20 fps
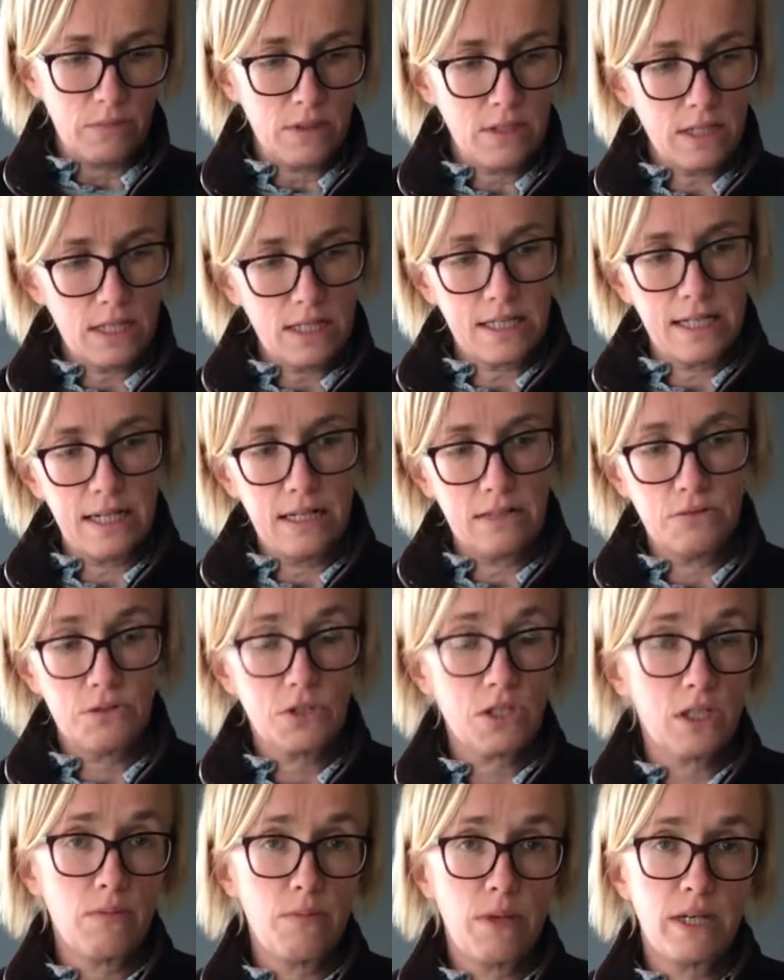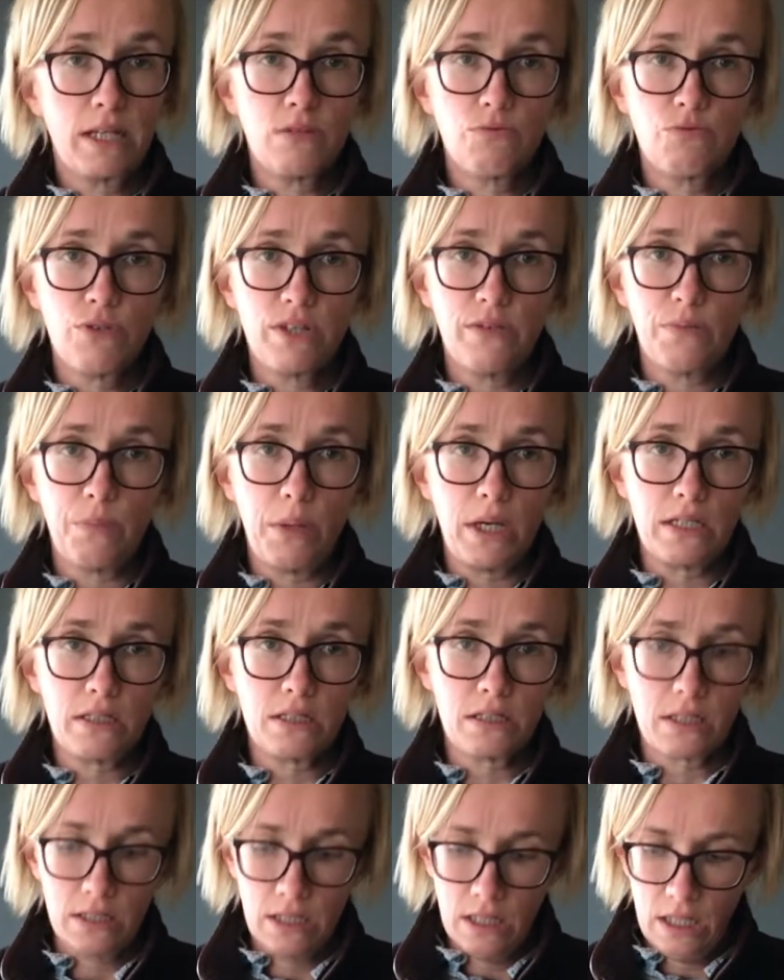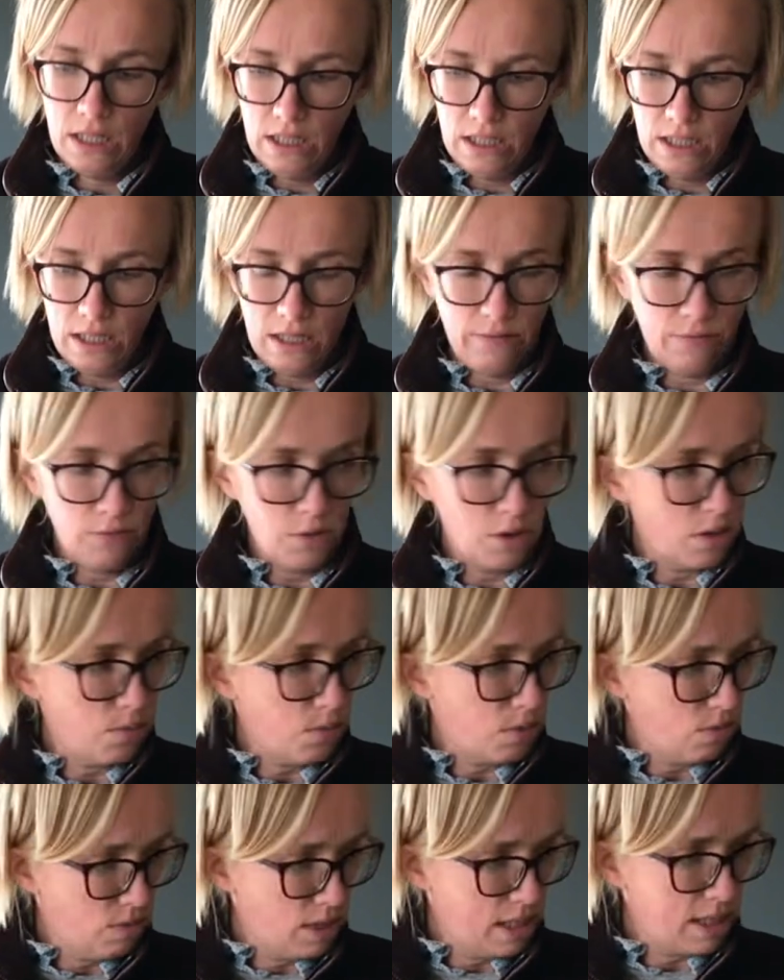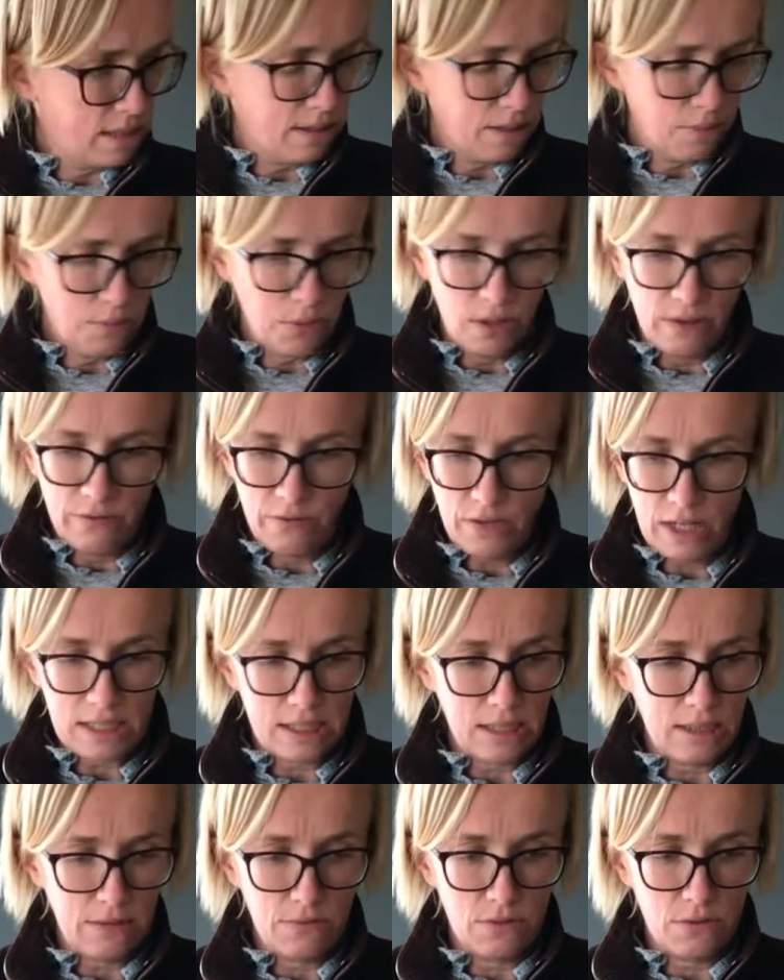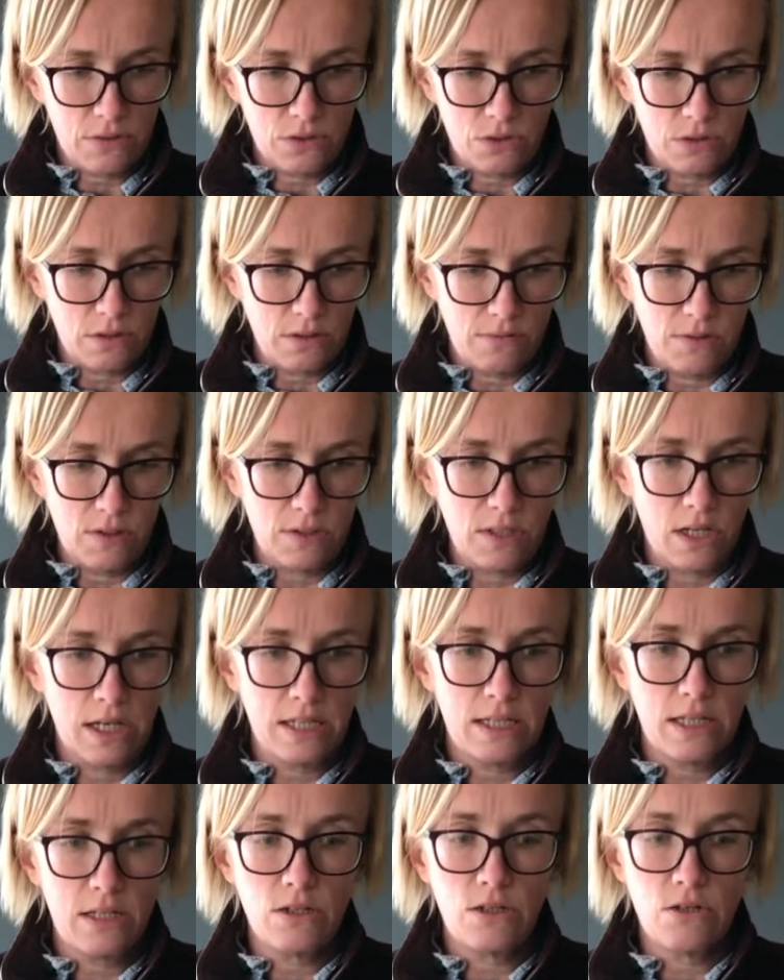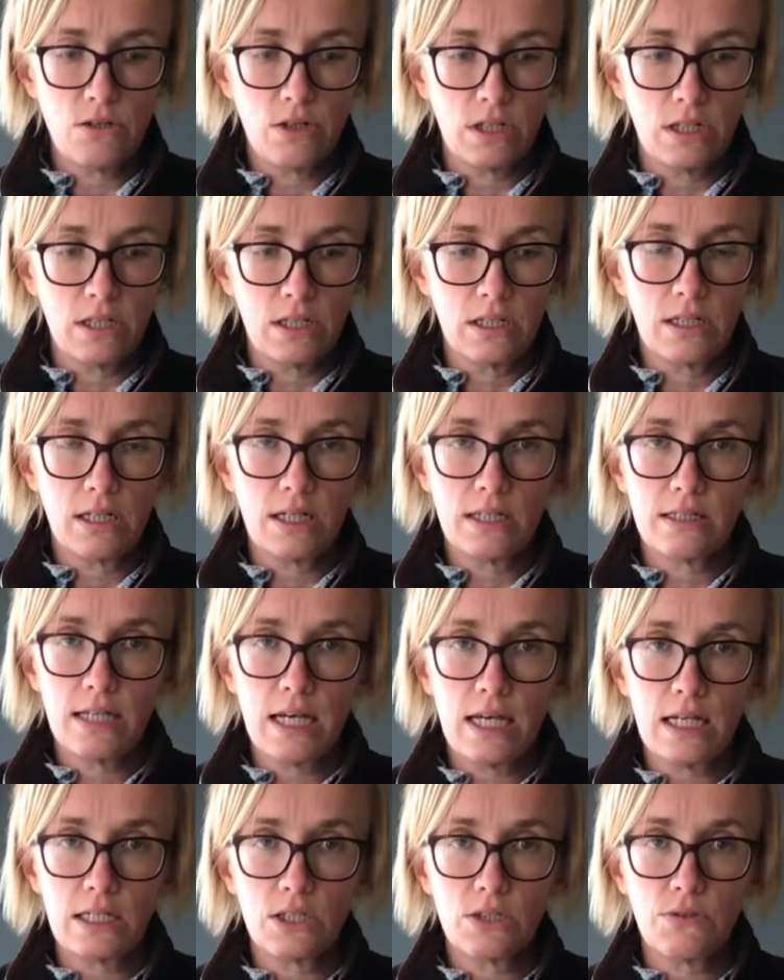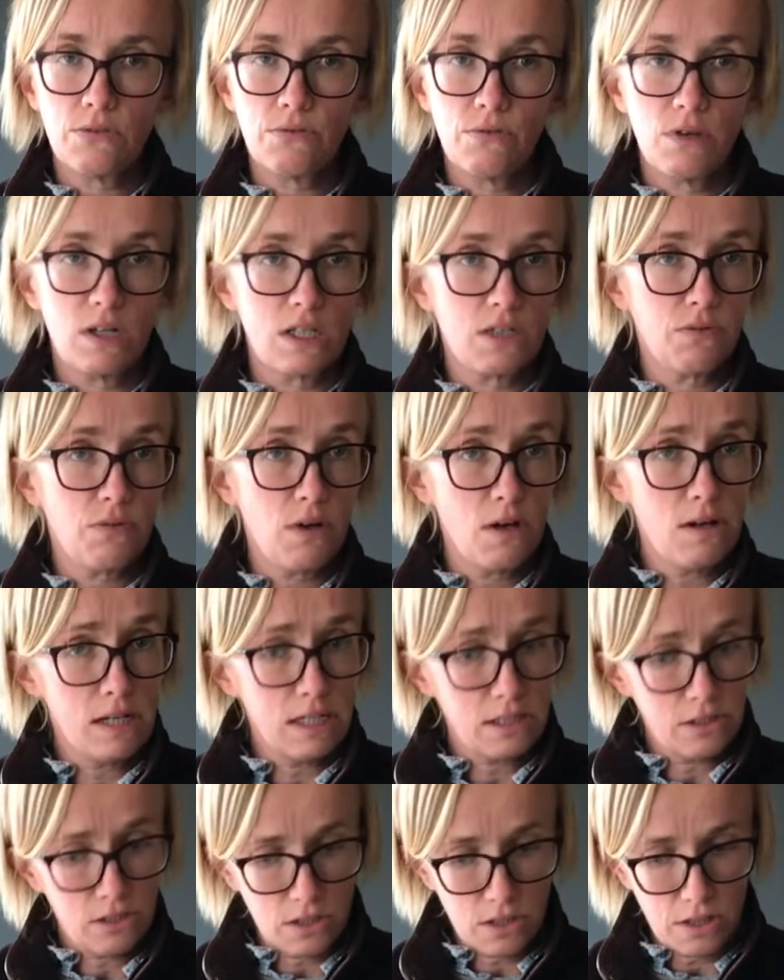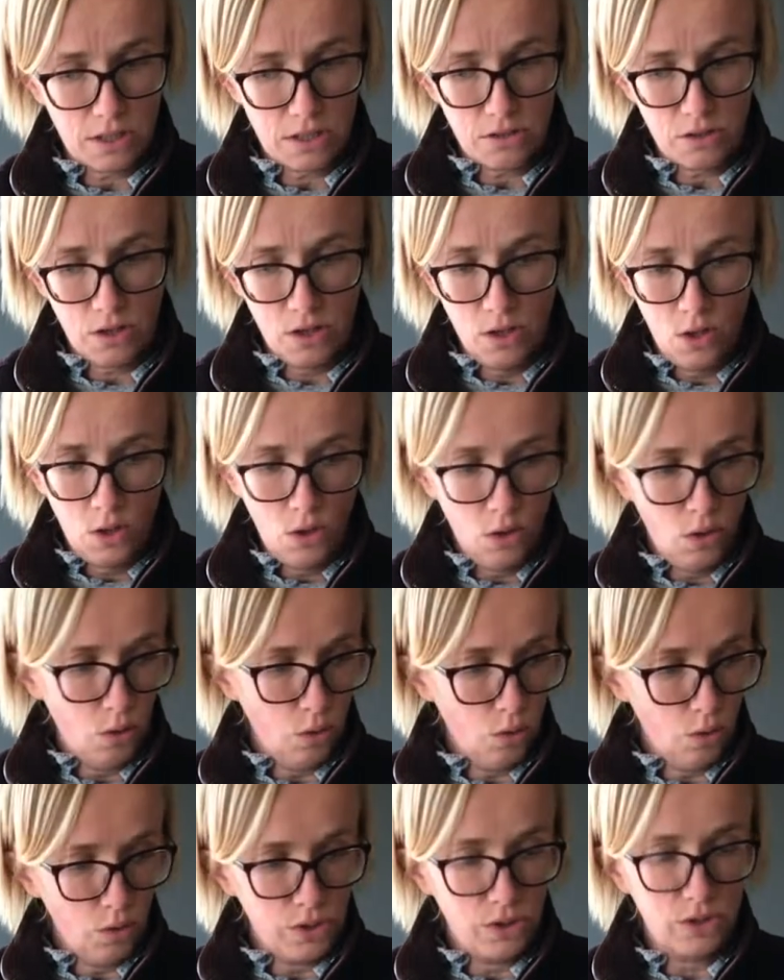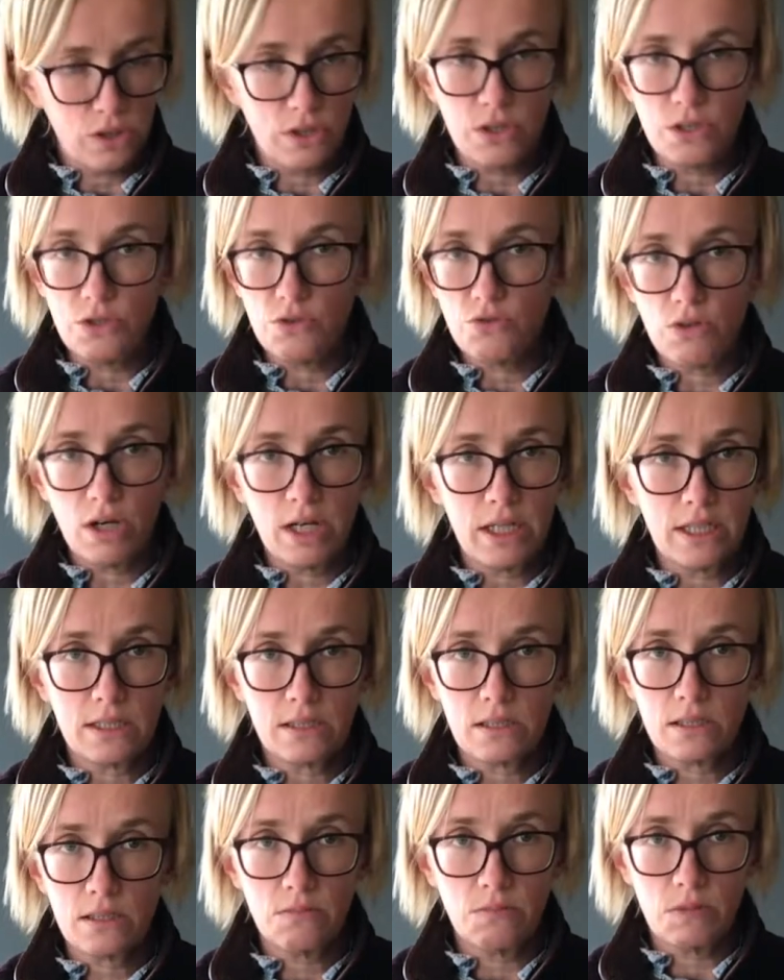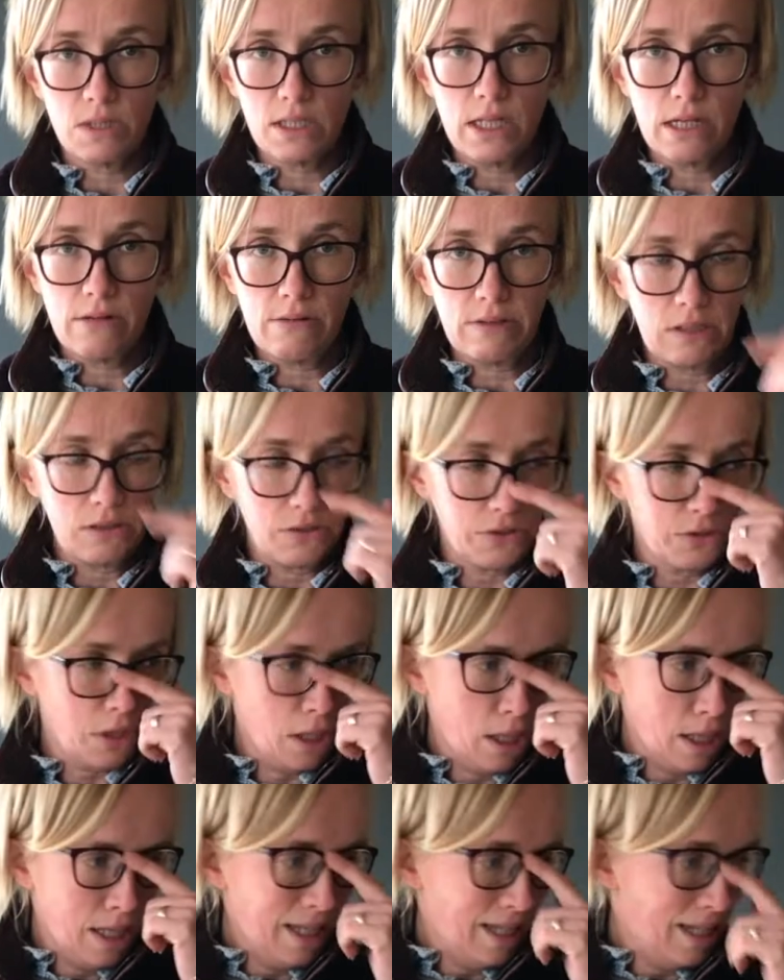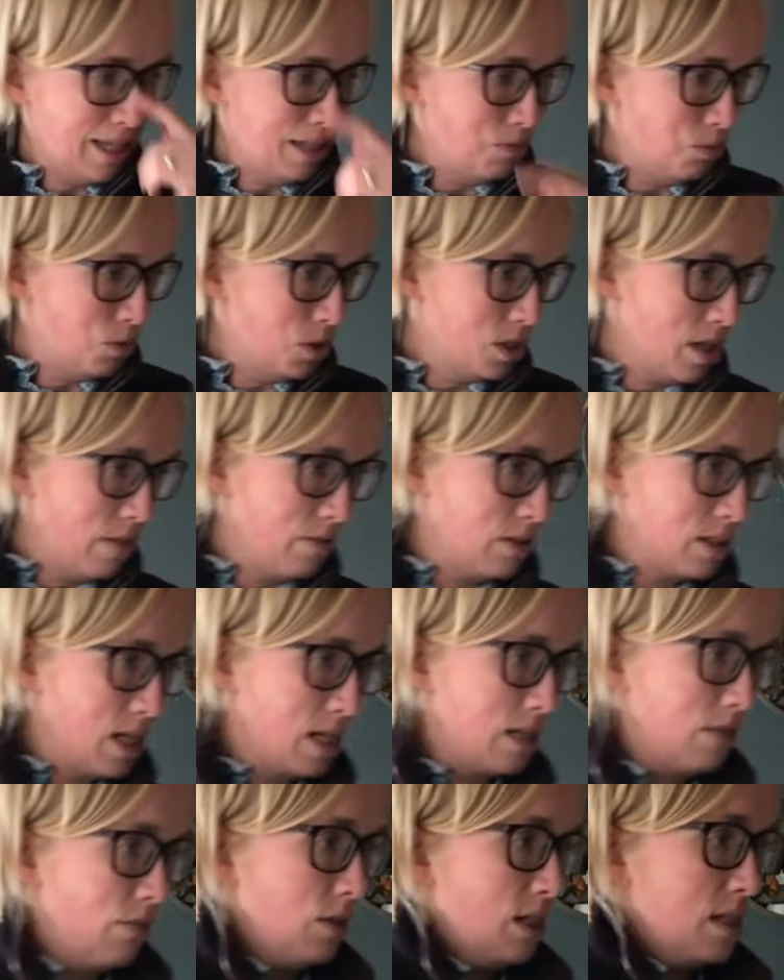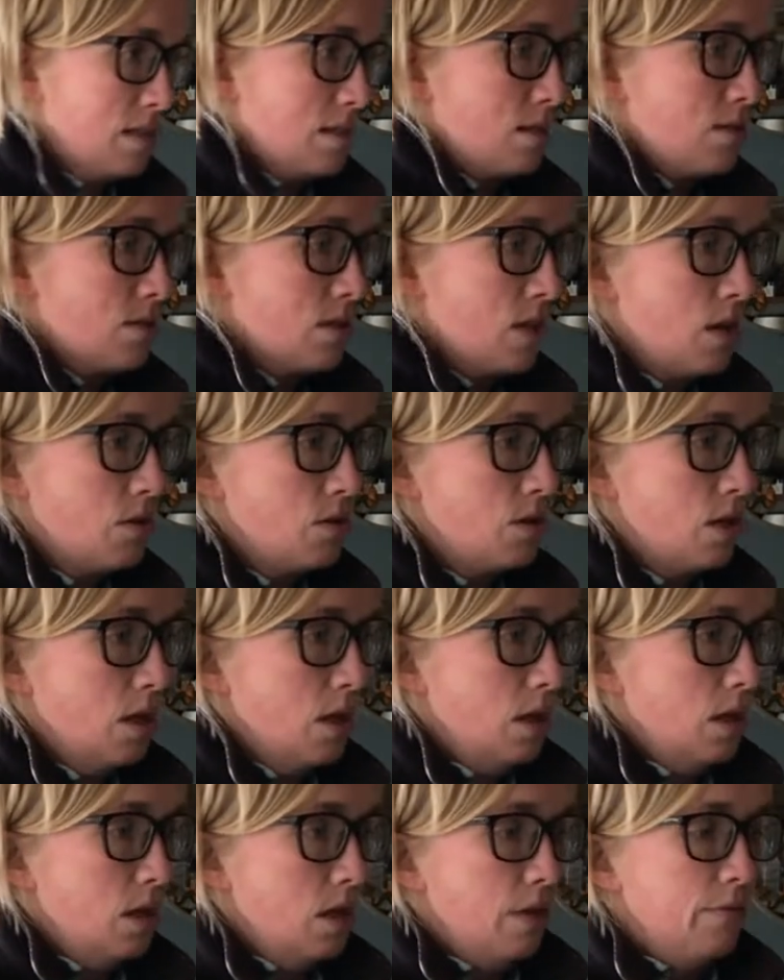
Essentially, I'm just going to make a wreath base for you, but really simple, effective sort of design that you can attach fresh foliage to, or you could do dried materials, whichever take your fancy. So a